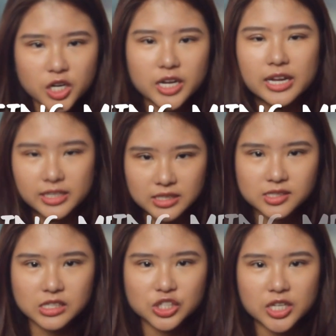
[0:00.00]
an
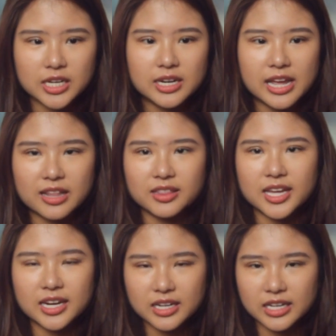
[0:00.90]
incision and
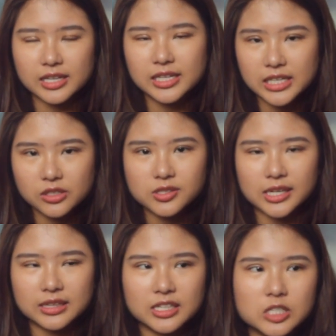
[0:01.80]
then it heals
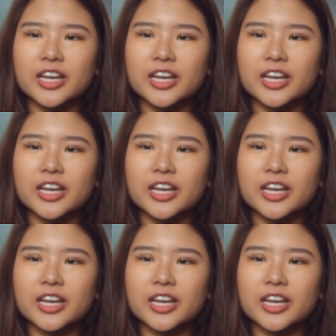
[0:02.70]
like this.